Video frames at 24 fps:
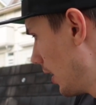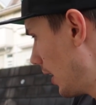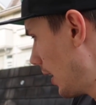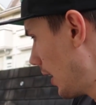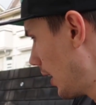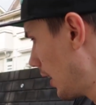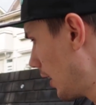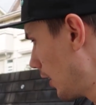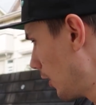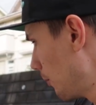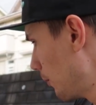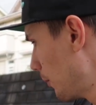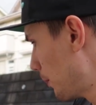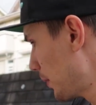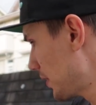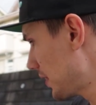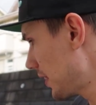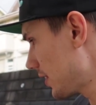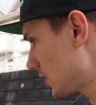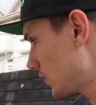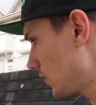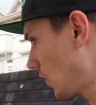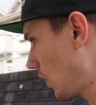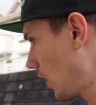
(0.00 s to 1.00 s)
But
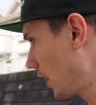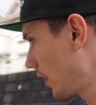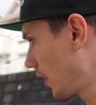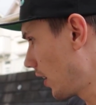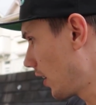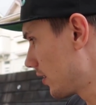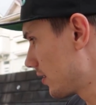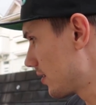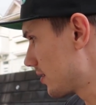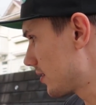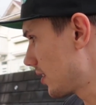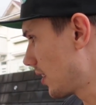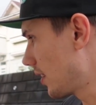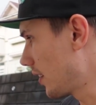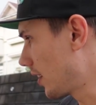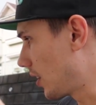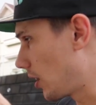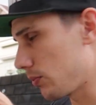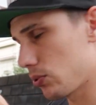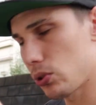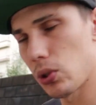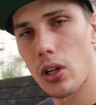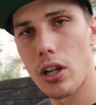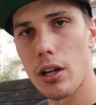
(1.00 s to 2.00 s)
that's fine, I understand that.
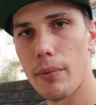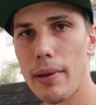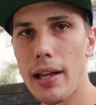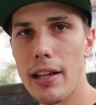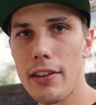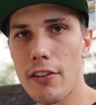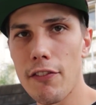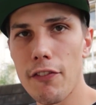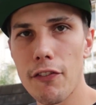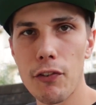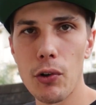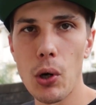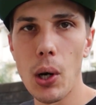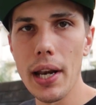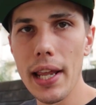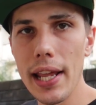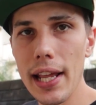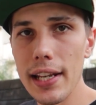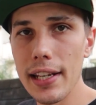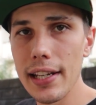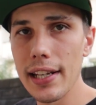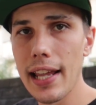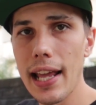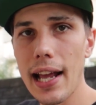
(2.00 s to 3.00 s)
I'm talking about the front
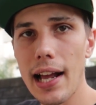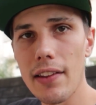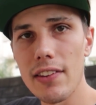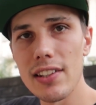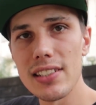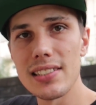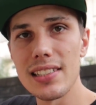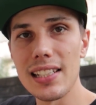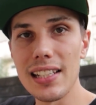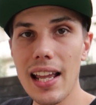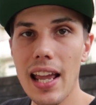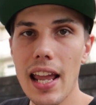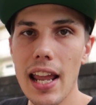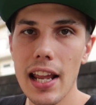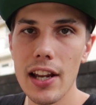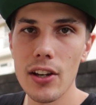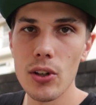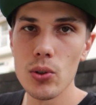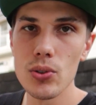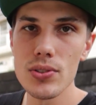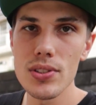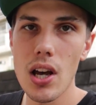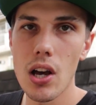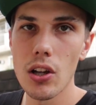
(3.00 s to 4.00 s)
end and how this thing
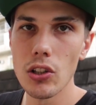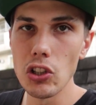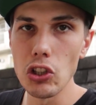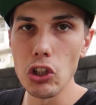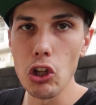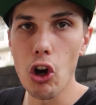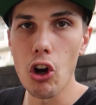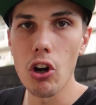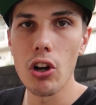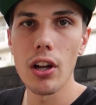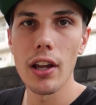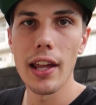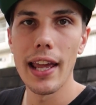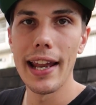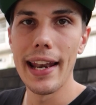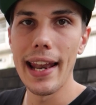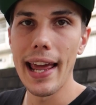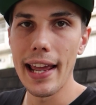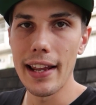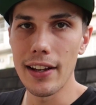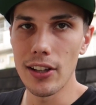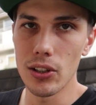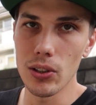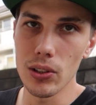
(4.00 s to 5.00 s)
handles on lock
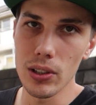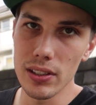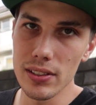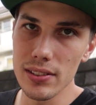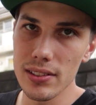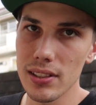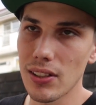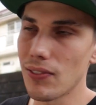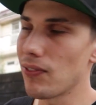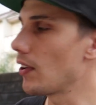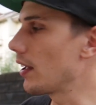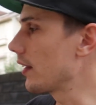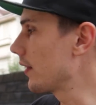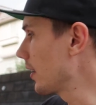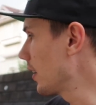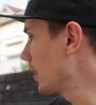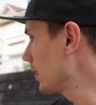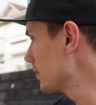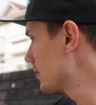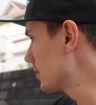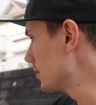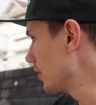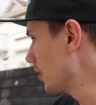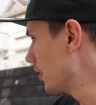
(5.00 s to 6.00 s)
and angle and stuff like
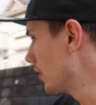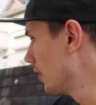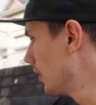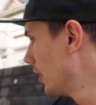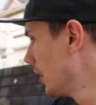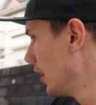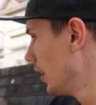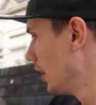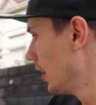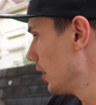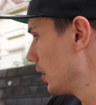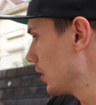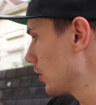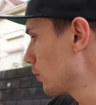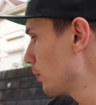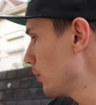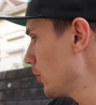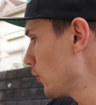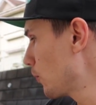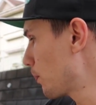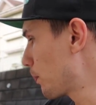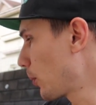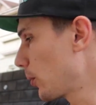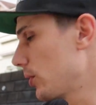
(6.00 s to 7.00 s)
that. So a little
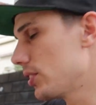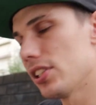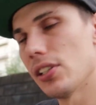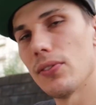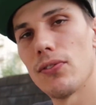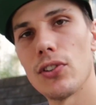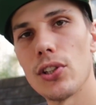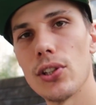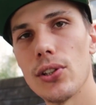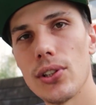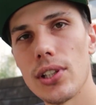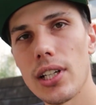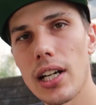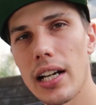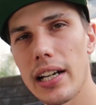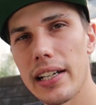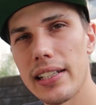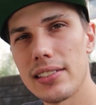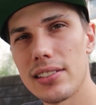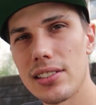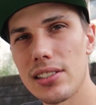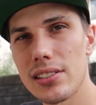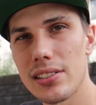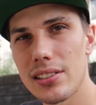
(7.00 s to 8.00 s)
bit of a pro tip for you
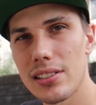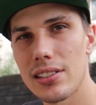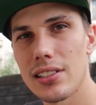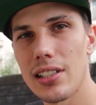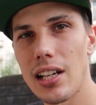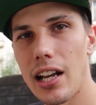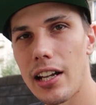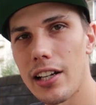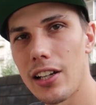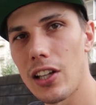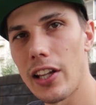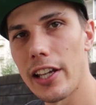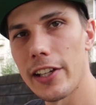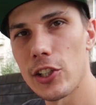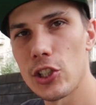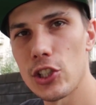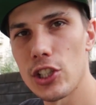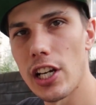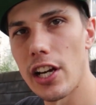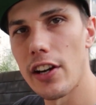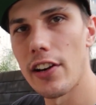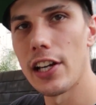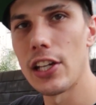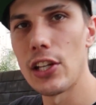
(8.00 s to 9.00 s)
guys, just kind of like
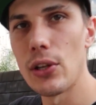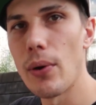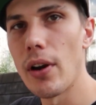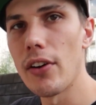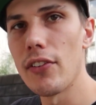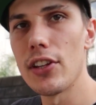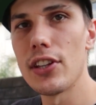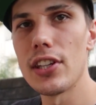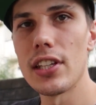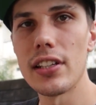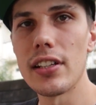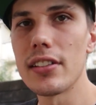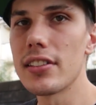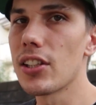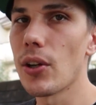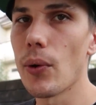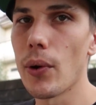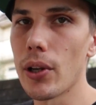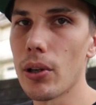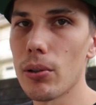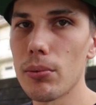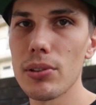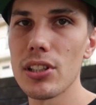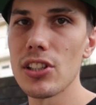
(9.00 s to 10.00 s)
sharing you everything that's
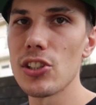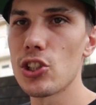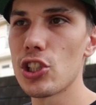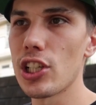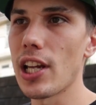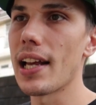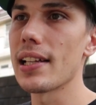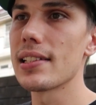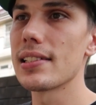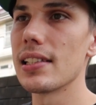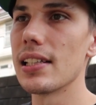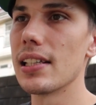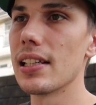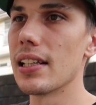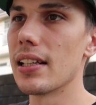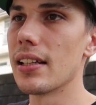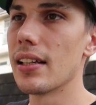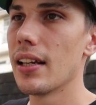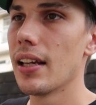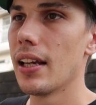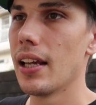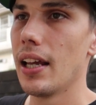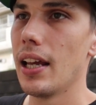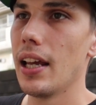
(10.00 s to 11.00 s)
going on with this chassis.
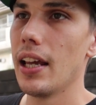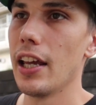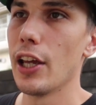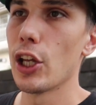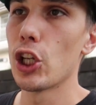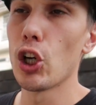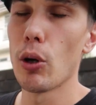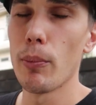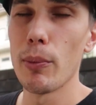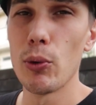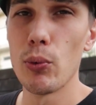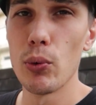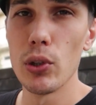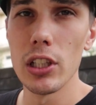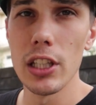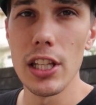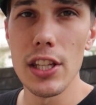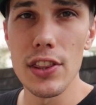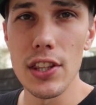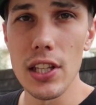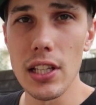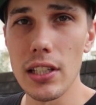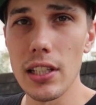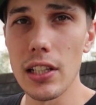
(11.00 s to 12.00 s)
And it got me
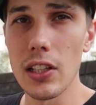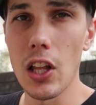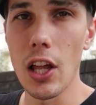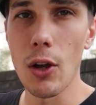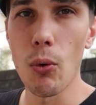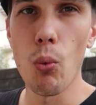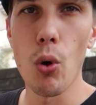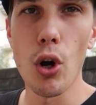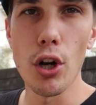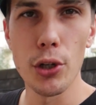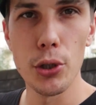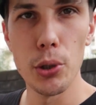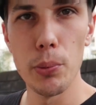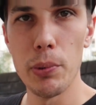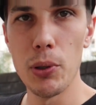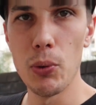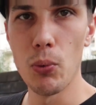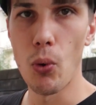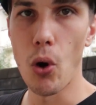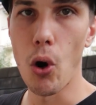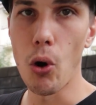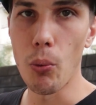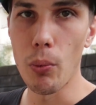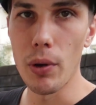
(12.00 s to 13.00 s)
really thinking, like, what could be
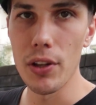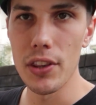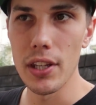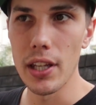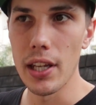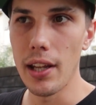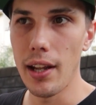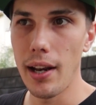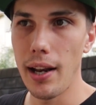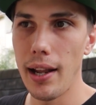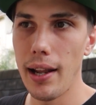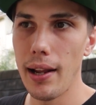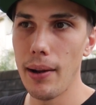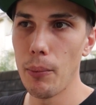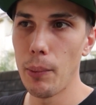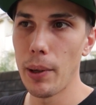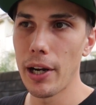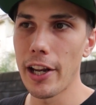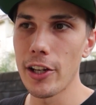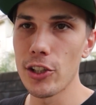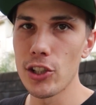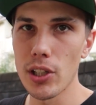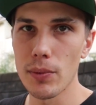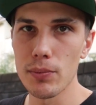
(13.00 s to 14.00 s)
wrong with it
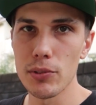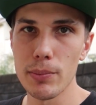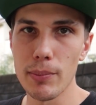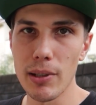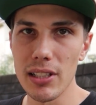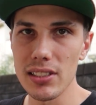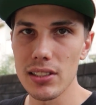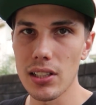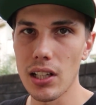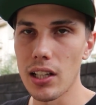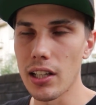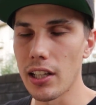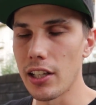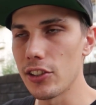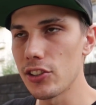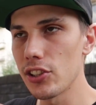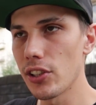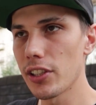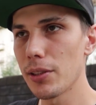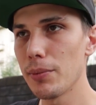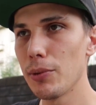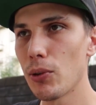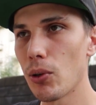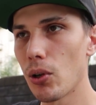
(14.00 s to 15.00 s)
when I jumped in my Skyline. And
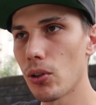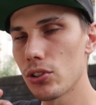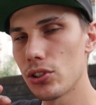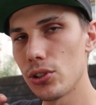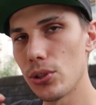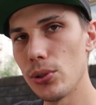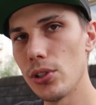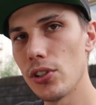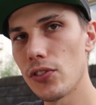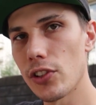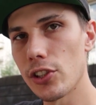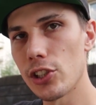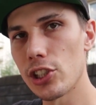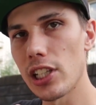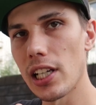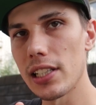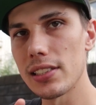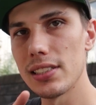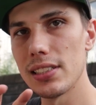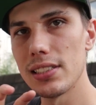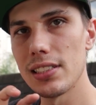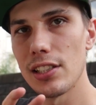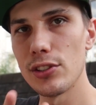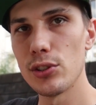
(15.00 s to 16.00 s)
don't get me wrong, two different
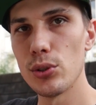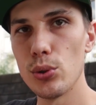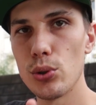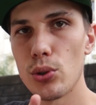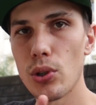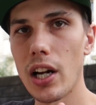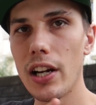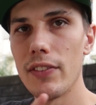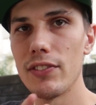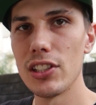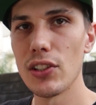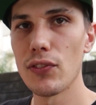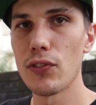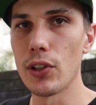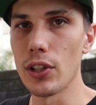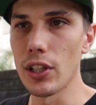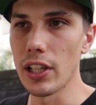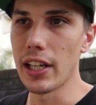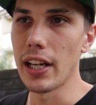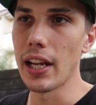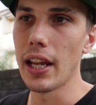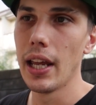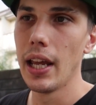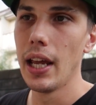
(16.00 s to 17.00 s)
chassis, they do drive
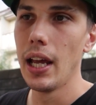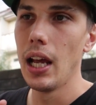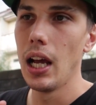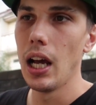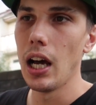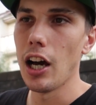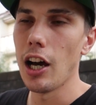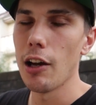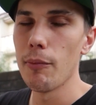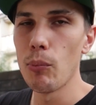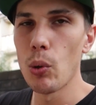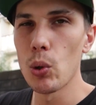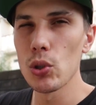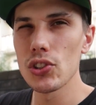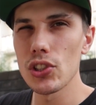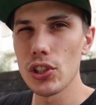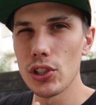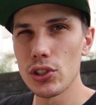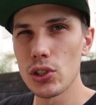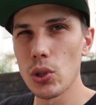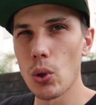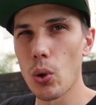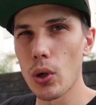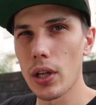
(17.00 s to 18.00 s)
differently. I'm
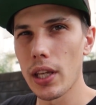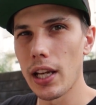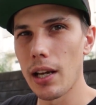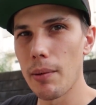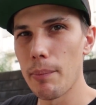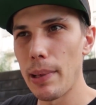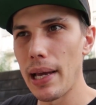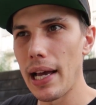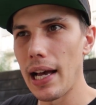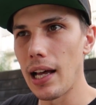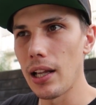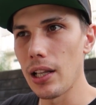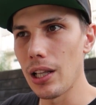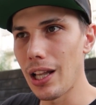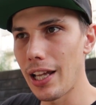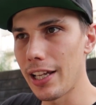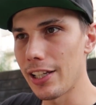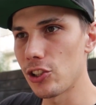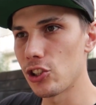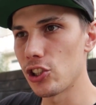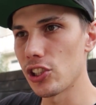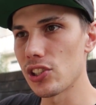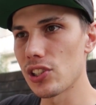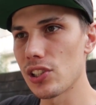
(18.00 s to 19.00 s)
also talking about,
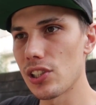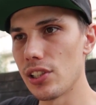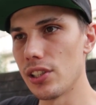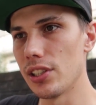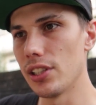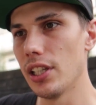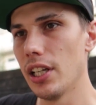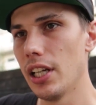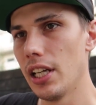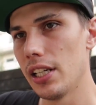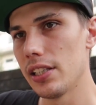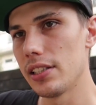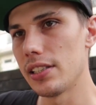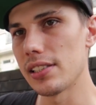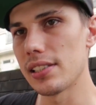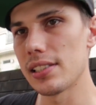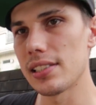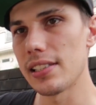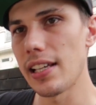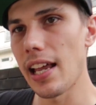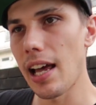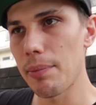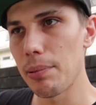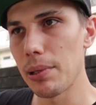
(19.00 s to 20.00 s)
like, just the
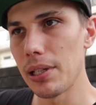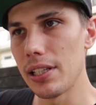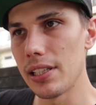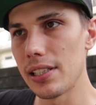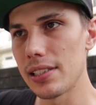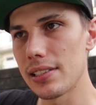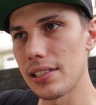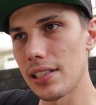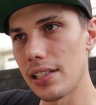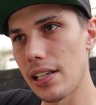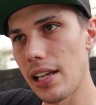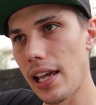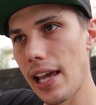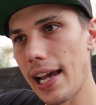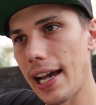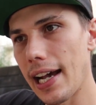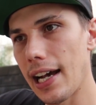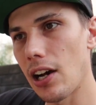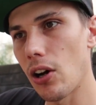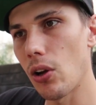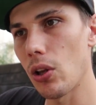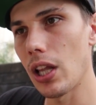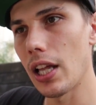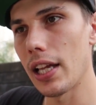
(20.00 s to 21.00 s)
snappiness and
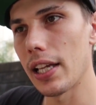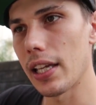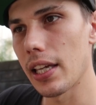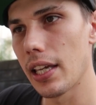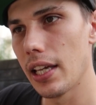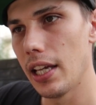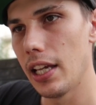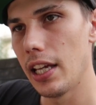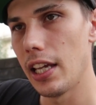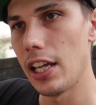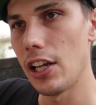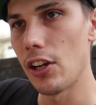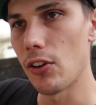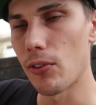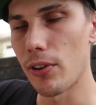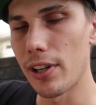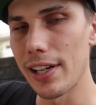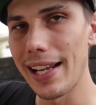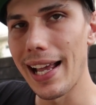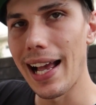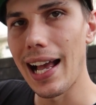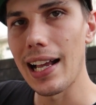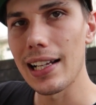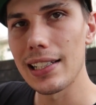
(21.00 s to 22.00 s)
how, like, it
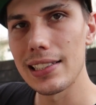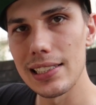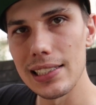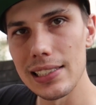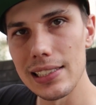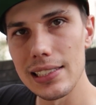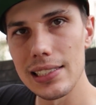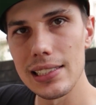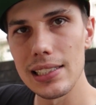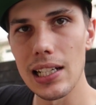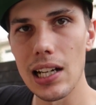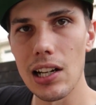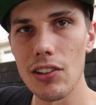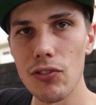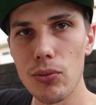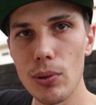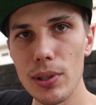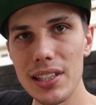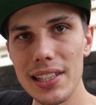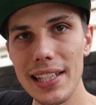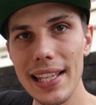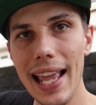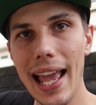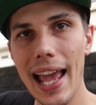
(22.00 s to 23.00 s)
reacts and stuff
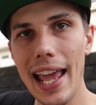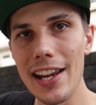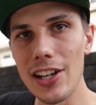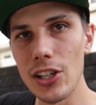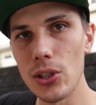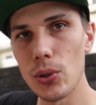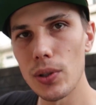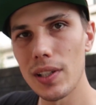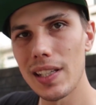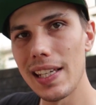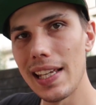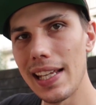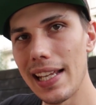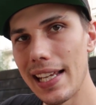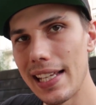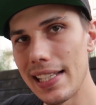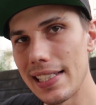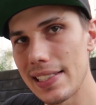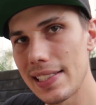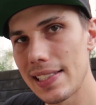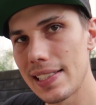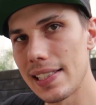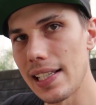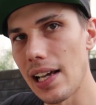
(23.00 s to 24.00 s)
with the angle kit
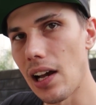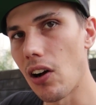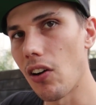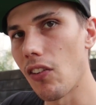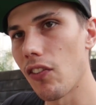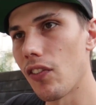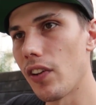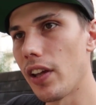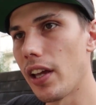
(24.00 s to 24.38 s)
itself.